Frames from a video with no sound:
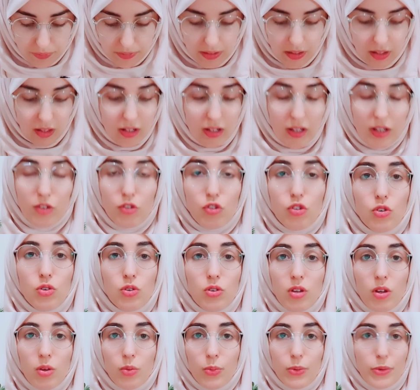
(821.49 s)
And I do
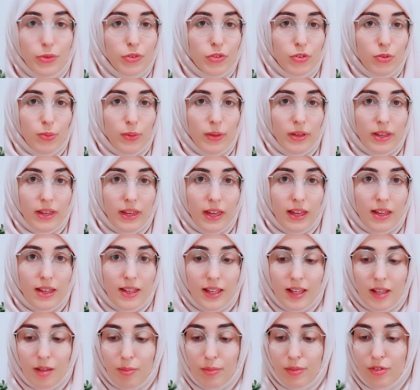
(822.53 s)
not want to work out
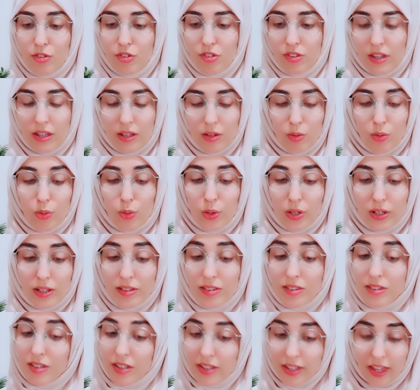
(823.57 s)
how much that all is
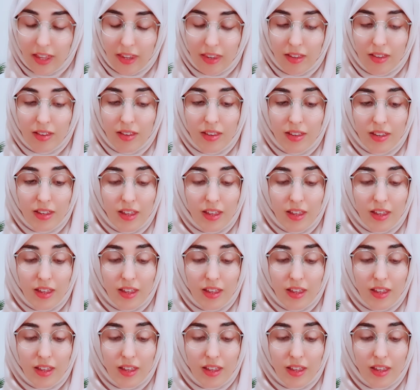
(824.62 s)
together.